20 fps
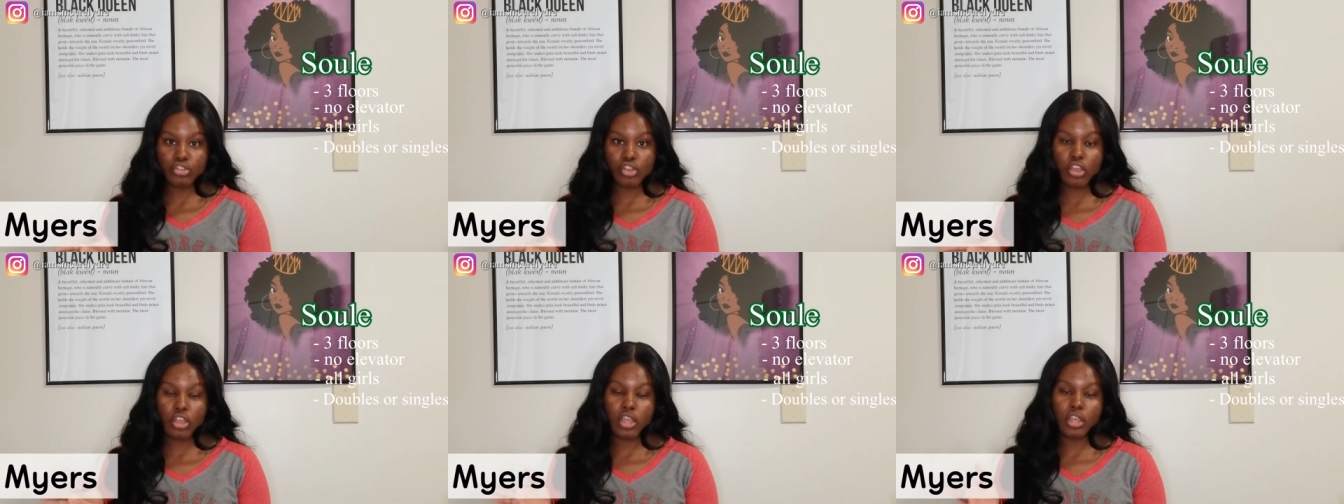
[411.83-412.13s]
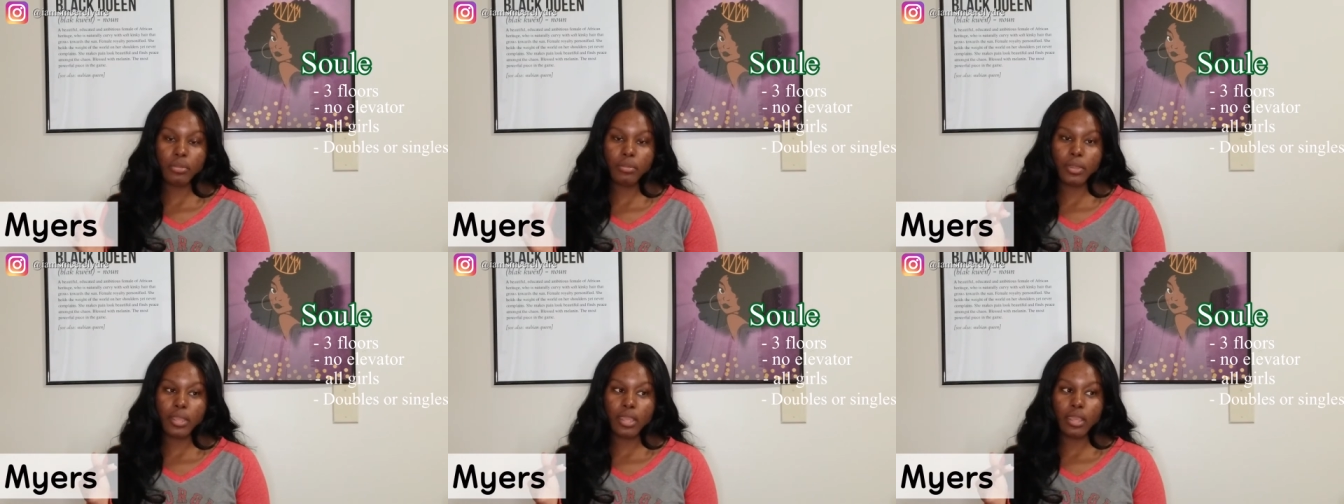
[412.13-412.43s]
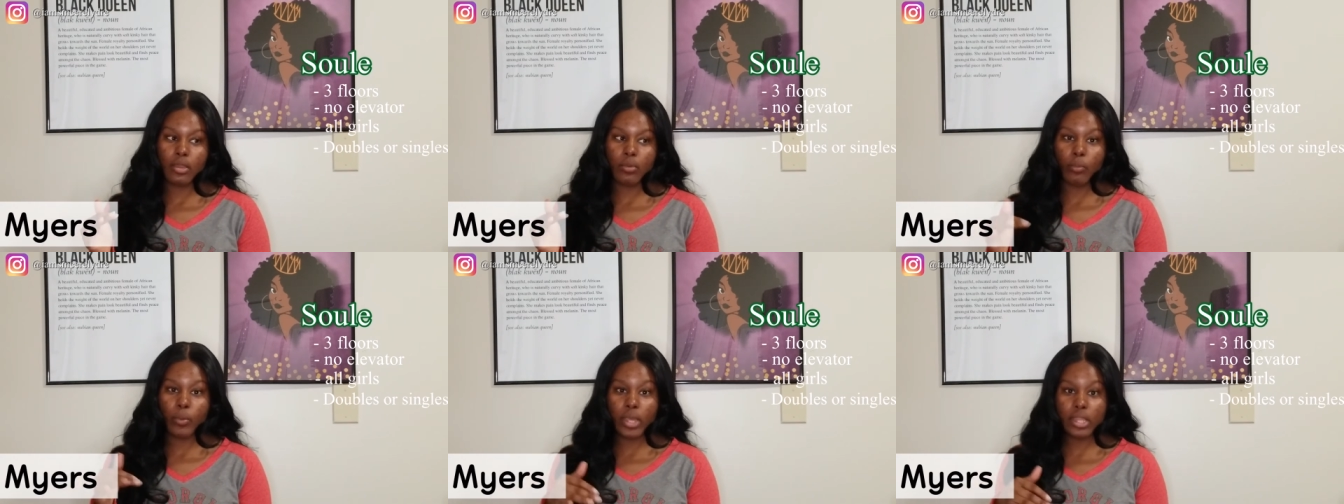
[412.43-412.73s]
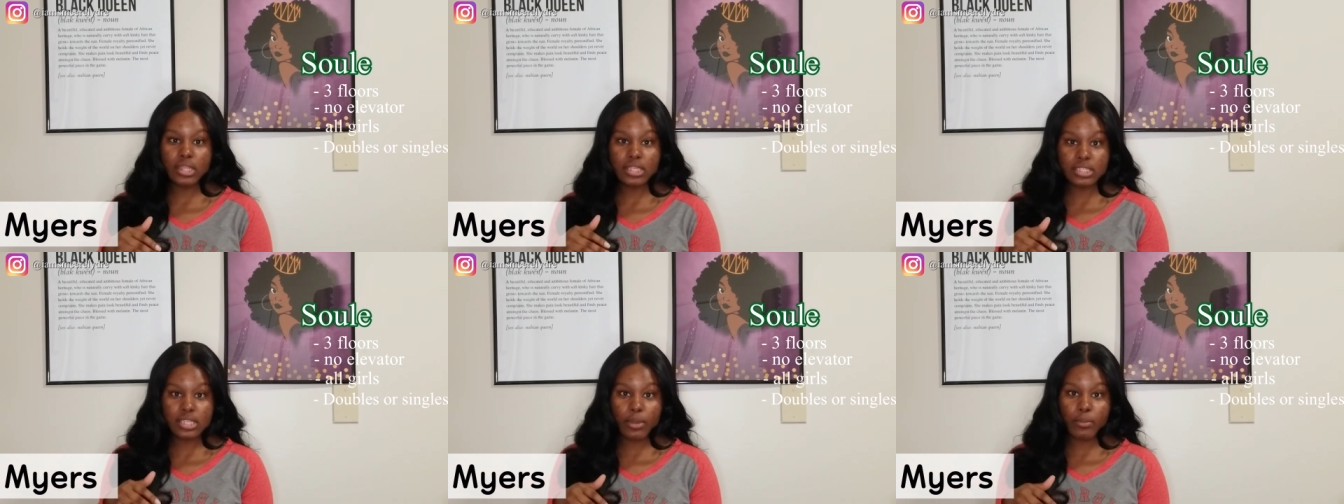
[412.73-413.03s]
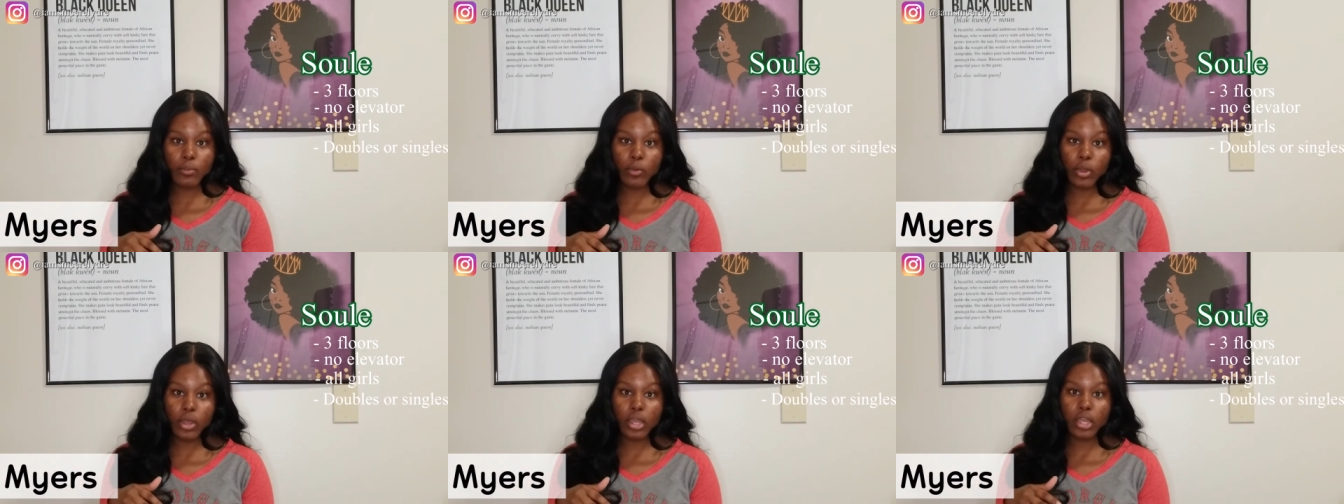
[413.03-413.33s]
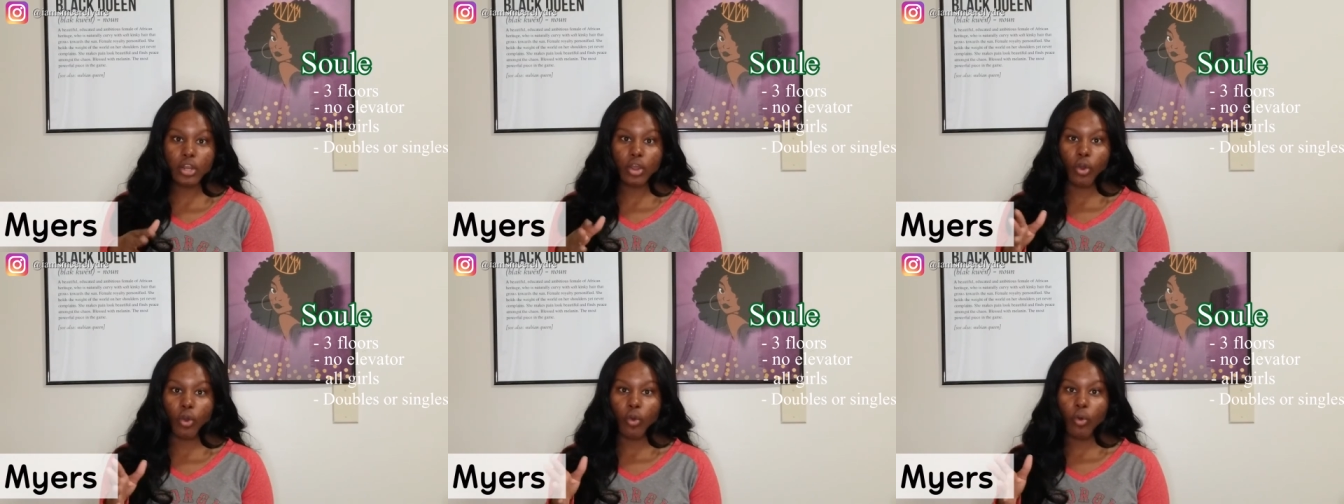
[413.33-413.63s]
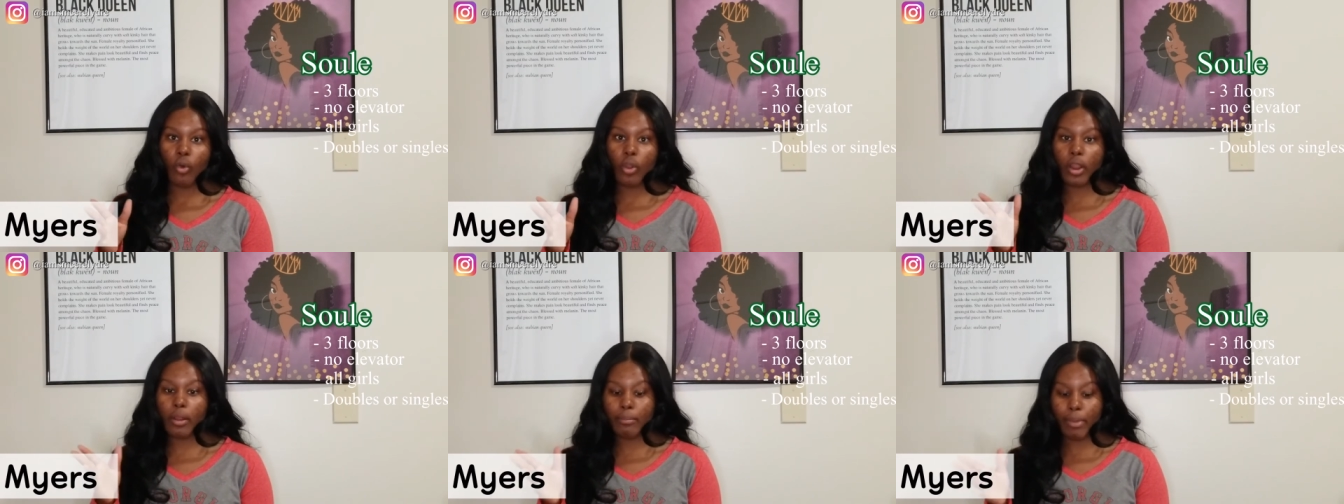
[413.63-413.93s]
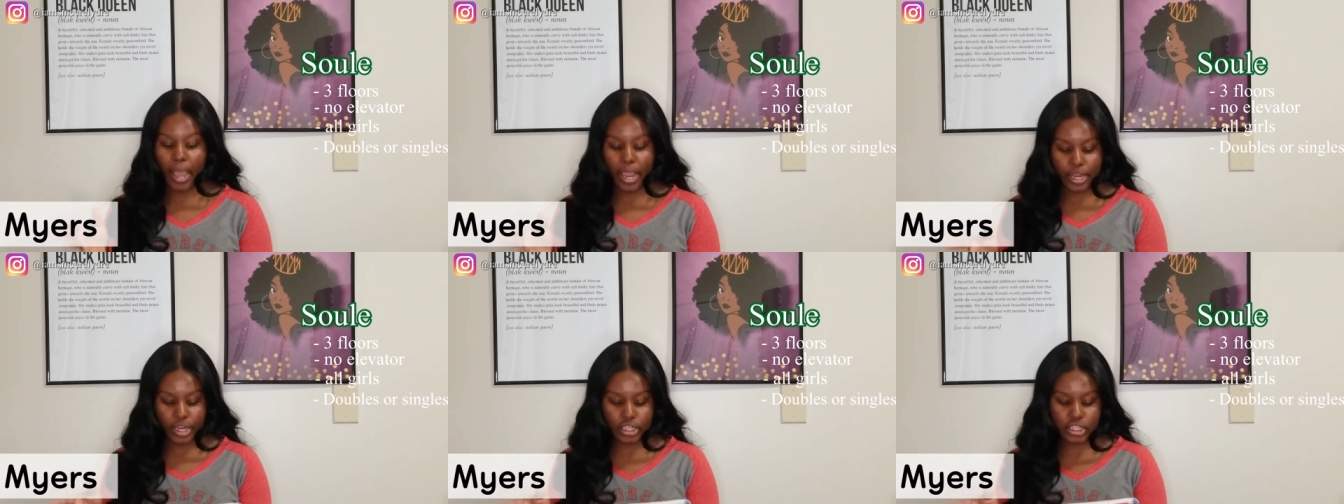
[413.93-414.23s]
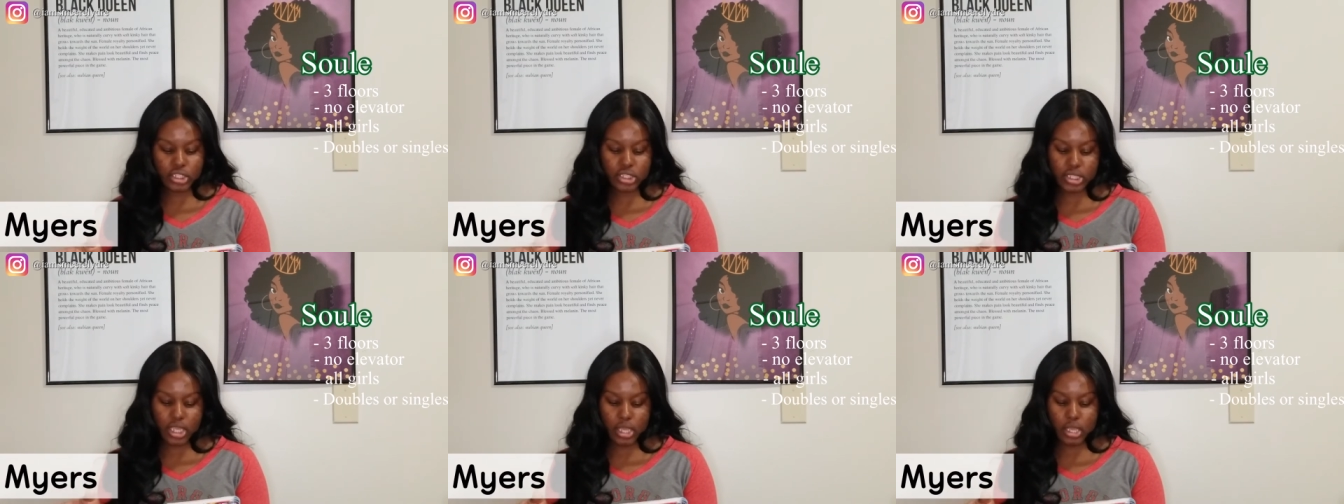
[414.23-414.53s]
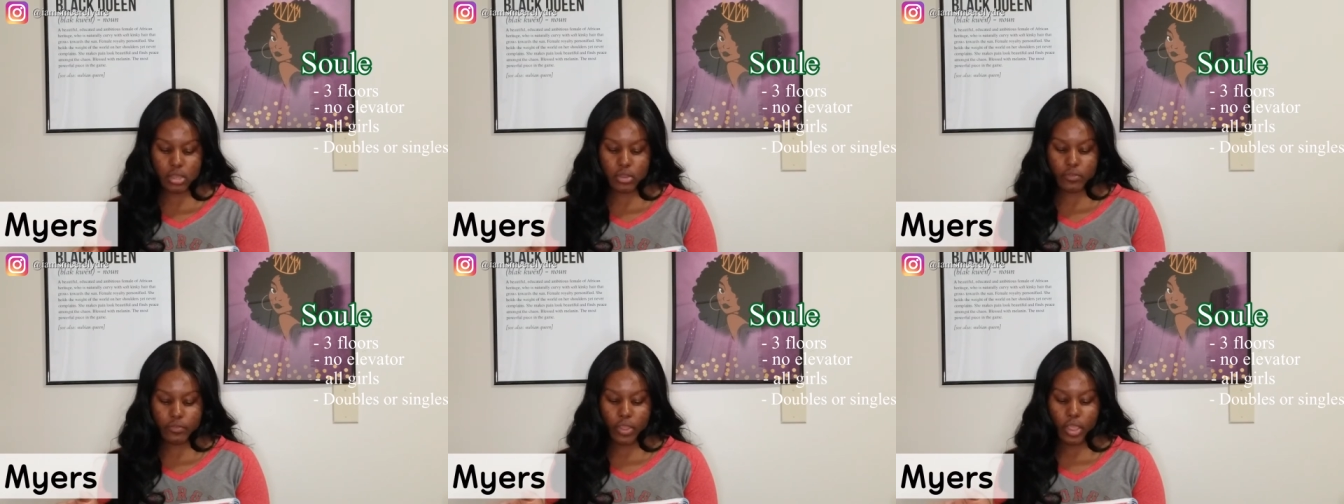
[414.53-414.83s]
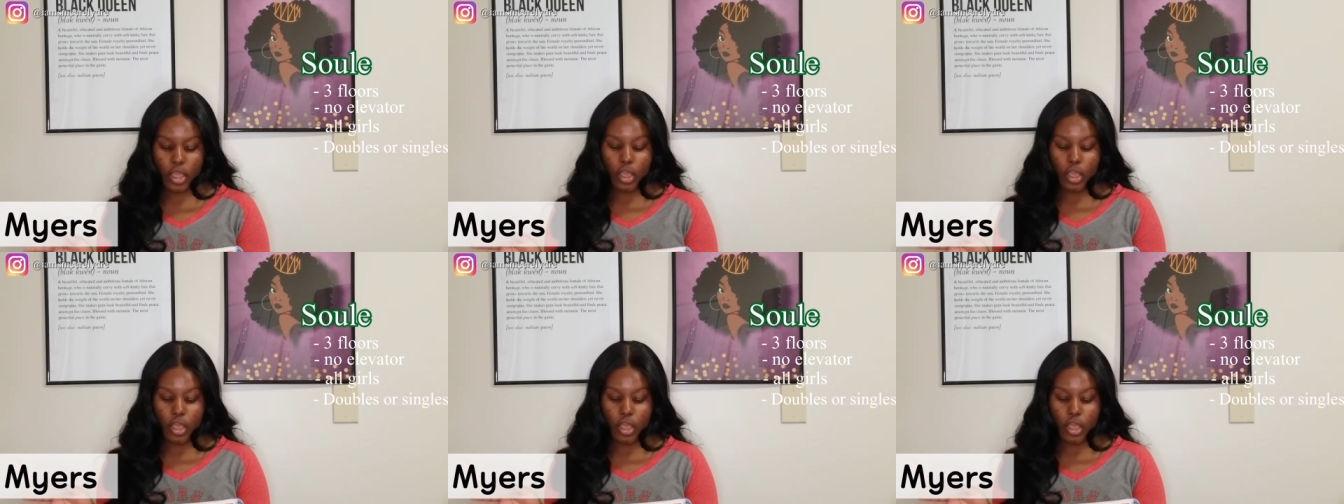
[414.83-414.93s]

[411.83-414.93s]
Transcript: You could be with someone or by yourself